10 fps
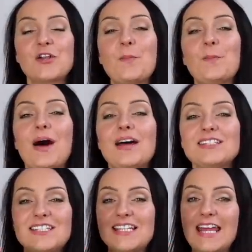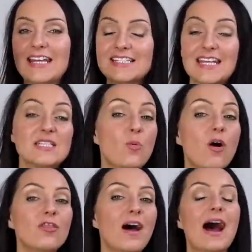number six is
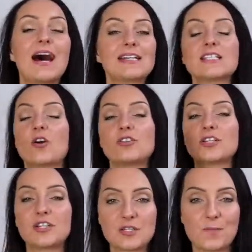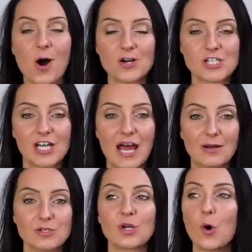one that has gone to the departure
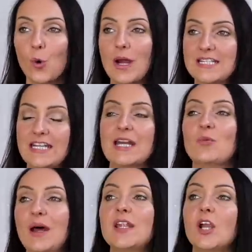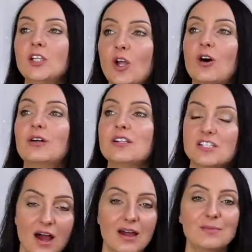lounge already. It went a long
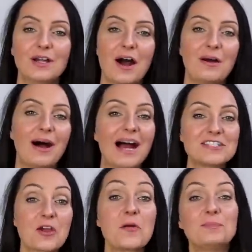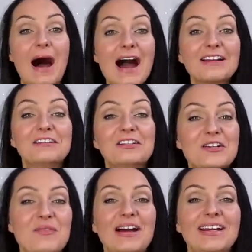time ago. I had to go back and look
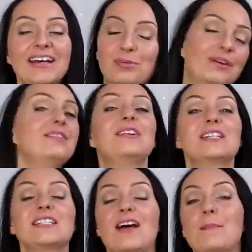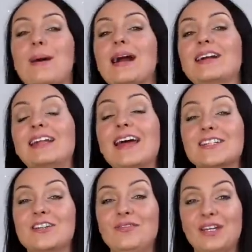at my previous like bag
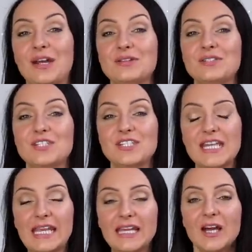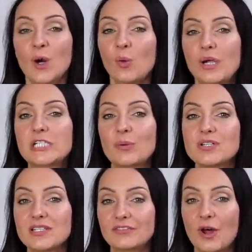collection videos to see which
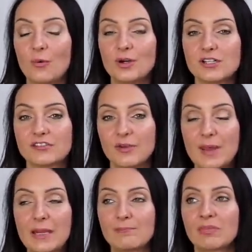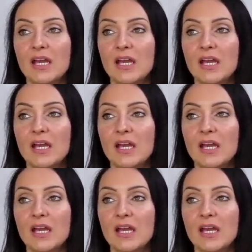ones have not worked for me.